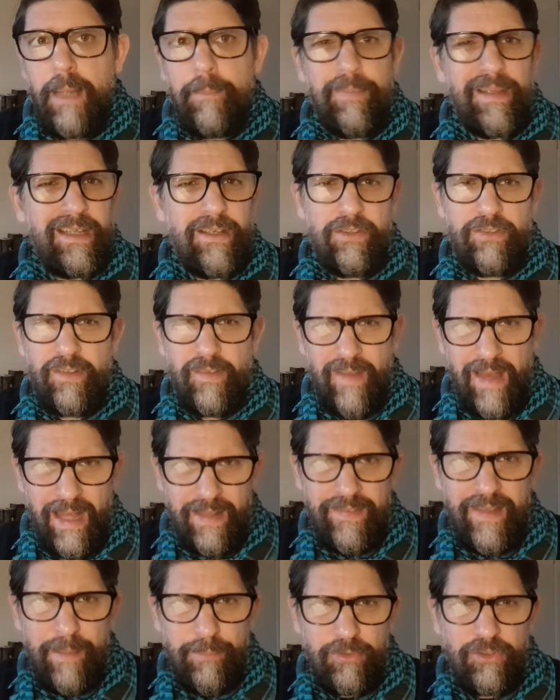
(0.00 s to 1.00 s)
because of
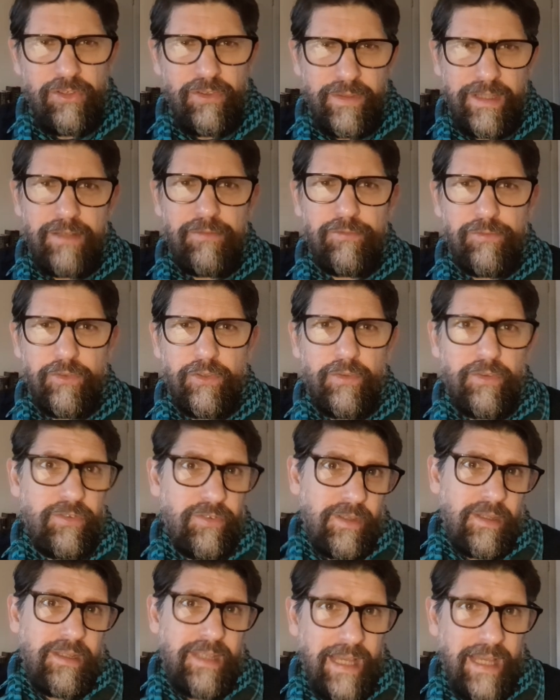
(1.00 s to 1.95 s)
that Neptune influence.